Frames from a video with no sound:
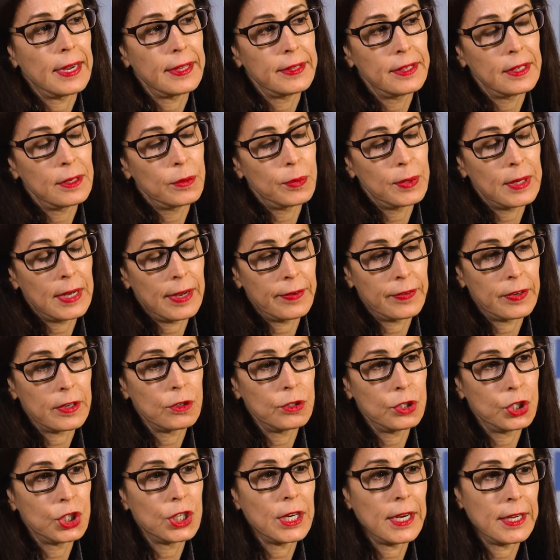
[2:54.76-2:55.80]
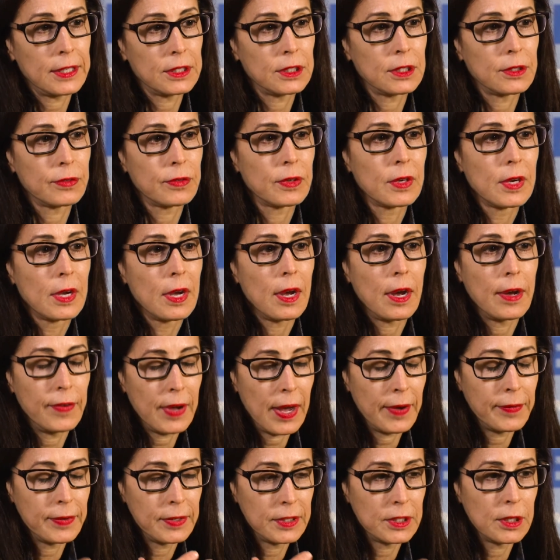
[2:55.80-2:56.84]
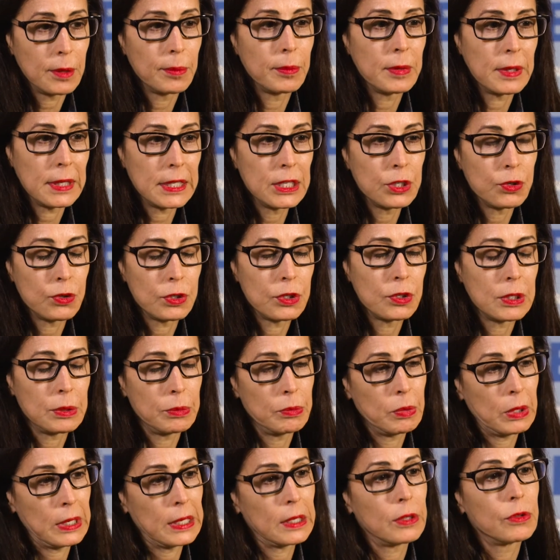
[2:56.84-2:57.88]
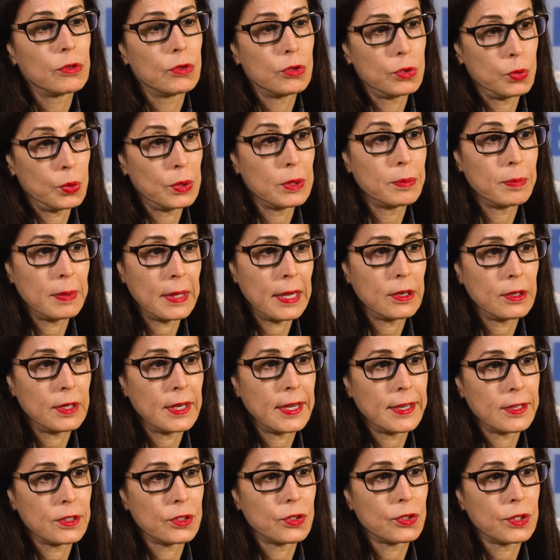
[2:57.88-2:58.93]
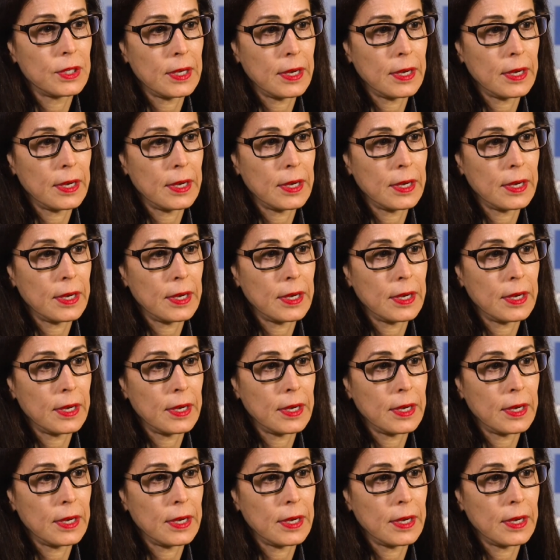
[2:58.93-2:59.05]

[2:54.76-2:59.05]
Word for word: I think we have a good chance of, of having some interesting breakthroughs with bladder cancer